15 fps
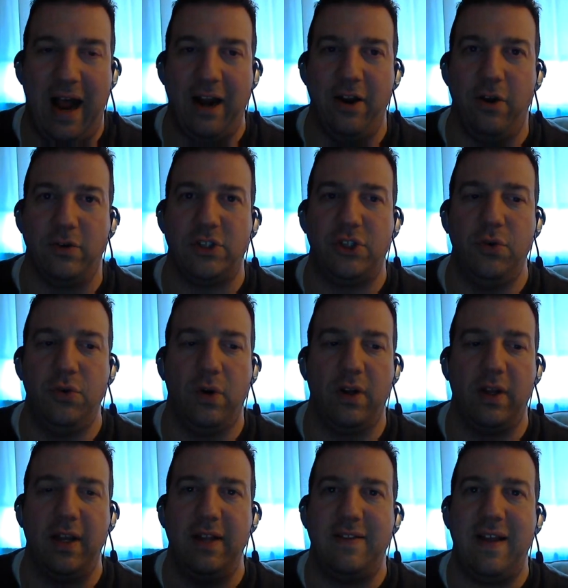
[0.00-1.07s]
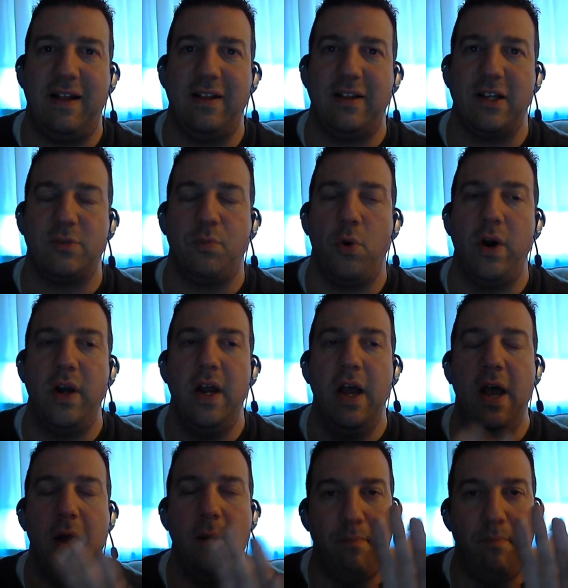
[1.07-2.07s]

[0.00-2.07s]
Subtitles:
I don't know. It's too early to tell at this point.